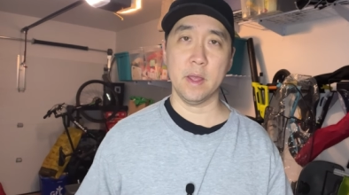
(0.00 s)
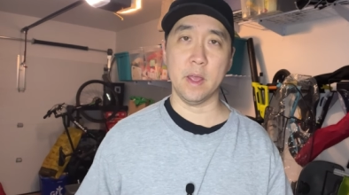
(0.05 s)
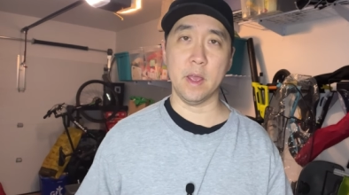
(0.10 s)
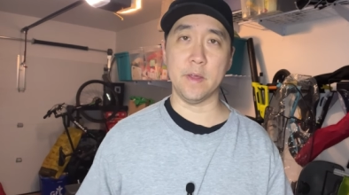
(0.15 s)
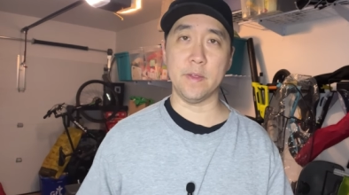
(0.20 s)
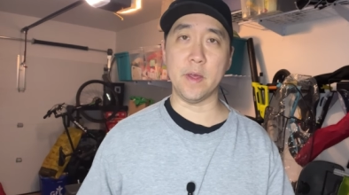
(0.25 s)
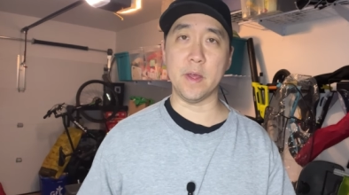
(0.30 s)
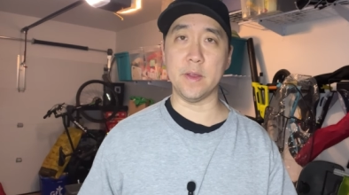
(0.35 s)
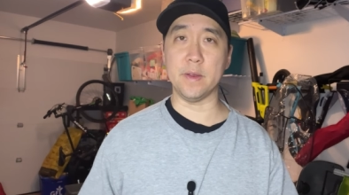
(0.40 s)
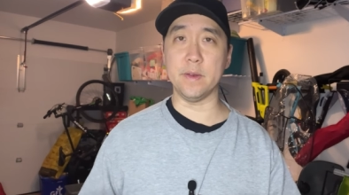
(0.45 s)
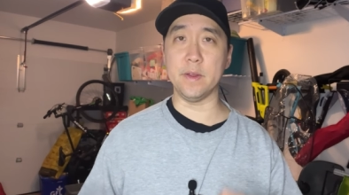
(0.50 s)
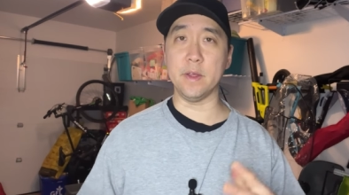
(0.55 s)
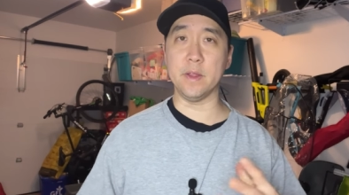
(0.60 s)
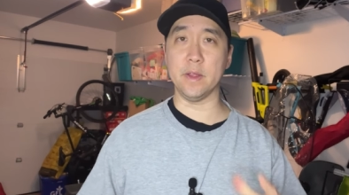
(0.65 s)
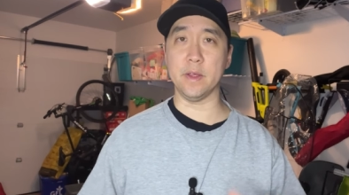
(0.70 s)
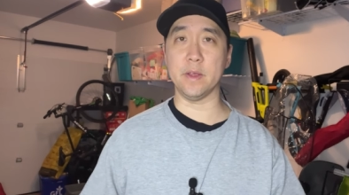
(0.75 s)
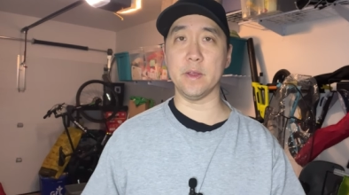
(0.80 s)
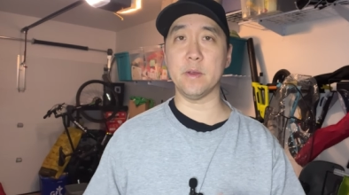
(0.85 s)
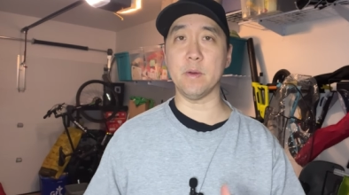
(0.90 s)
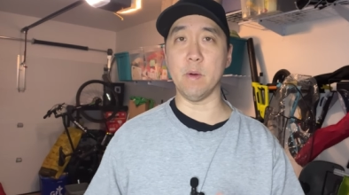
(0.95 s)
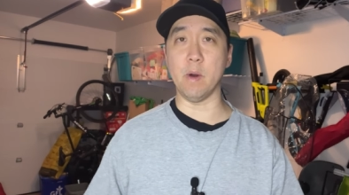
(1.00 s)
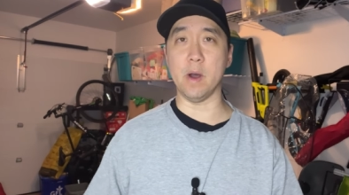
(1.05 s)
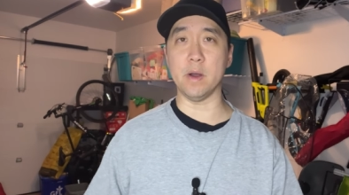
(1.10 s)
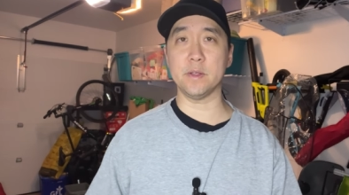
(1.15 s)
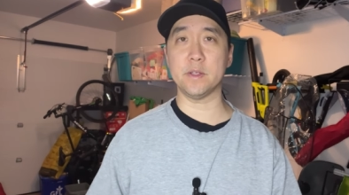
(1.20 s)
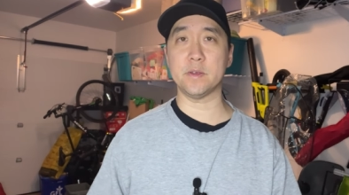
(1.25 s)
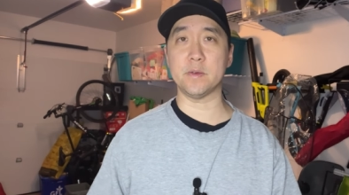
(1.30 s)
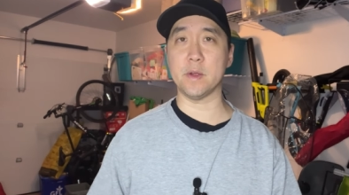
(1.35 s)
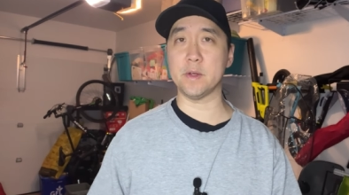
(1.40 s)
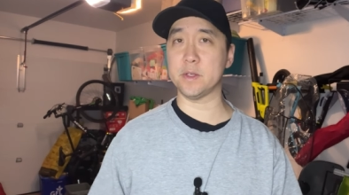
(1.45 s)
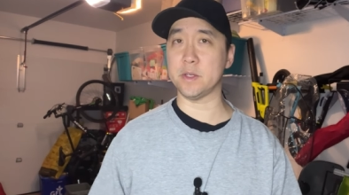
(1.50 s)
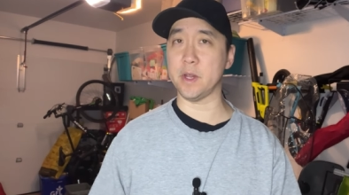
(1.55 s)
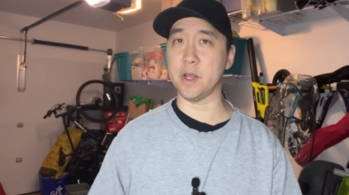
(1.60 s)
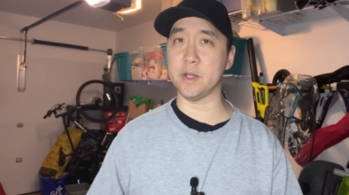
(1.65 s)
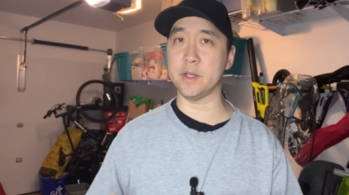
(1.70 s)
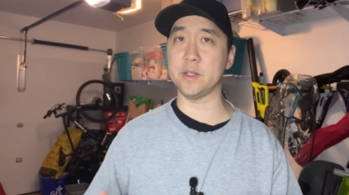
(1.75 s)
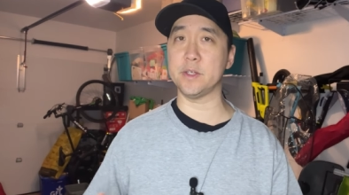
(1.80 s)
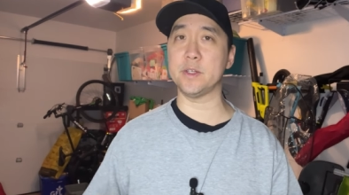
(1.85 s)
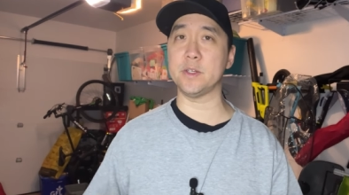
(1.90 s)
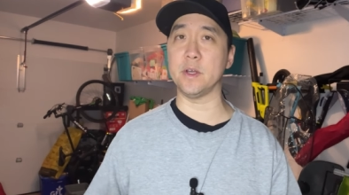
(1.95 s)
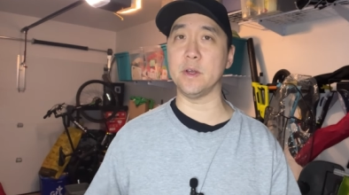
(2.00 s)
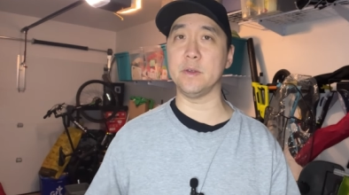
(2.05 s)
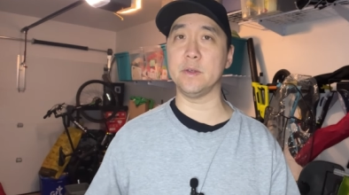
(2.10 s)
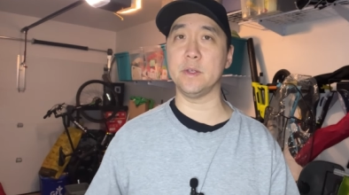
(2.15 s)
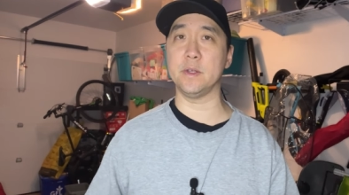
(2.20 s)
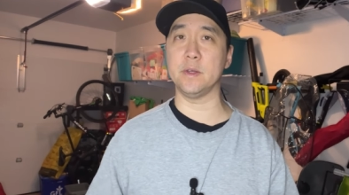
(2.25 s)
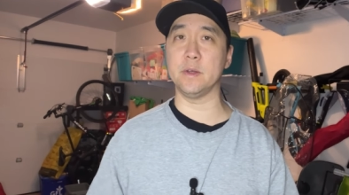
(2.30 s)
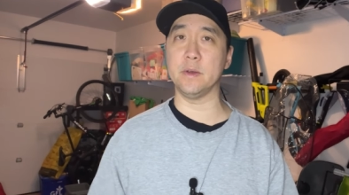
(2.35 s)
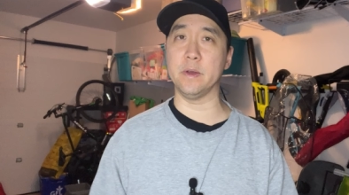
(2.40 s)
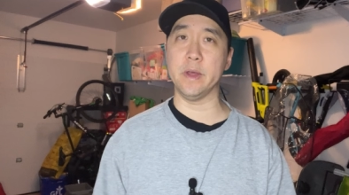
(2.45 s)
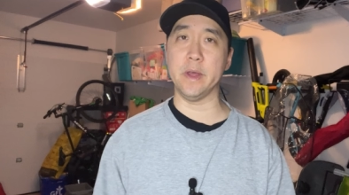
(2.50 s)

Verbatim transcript: And that kneeling quad stretch that I just showed you,